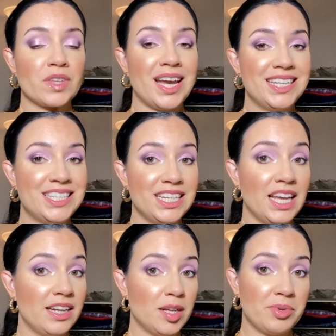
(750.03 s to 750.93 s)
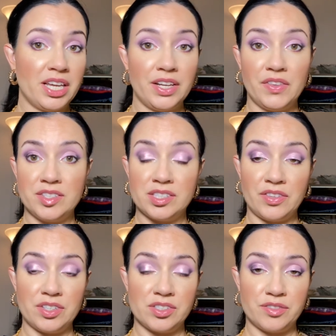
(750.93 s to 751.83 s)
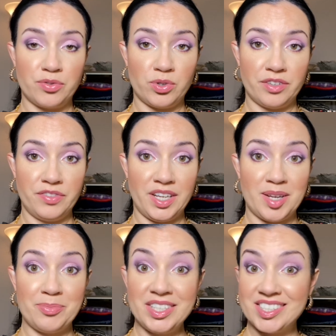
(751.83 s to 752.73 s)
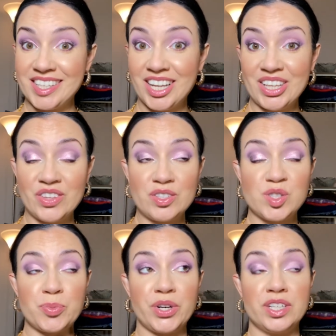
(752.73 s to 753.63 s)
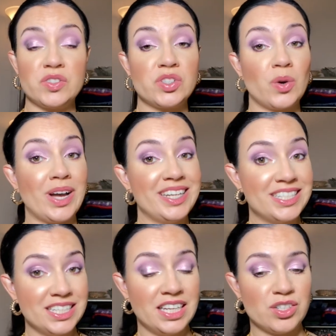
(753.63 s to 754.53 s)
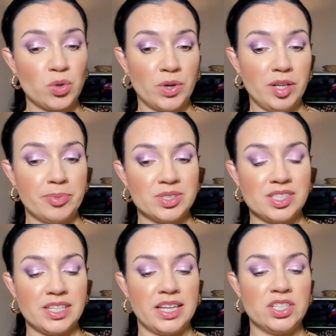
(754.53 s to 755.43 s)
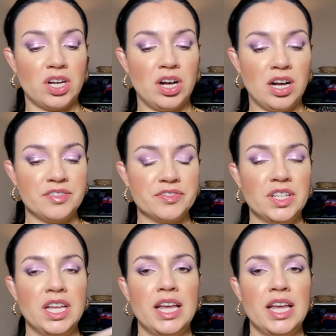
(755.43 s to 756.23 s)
I did end up getting this at the Sephora VIB sale in the spring, so I did get 20% off.